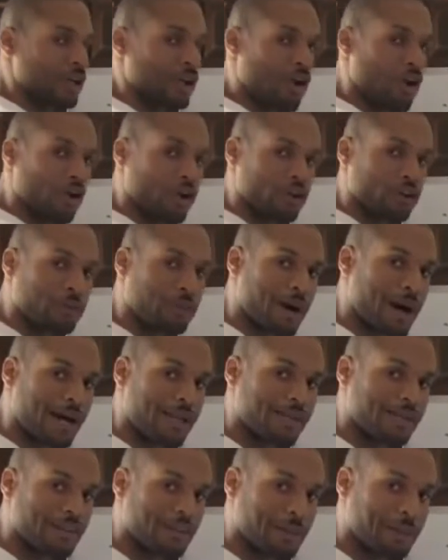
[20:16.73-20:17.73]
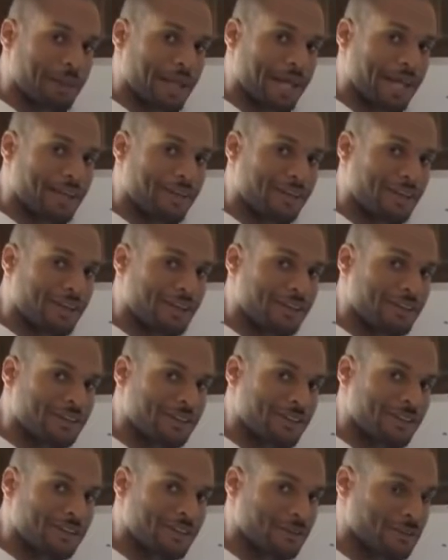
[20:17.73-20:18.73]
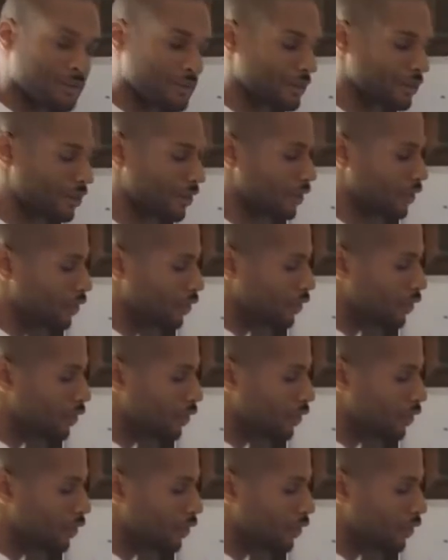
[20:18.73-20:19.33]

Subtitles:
correspond to the planetary systems.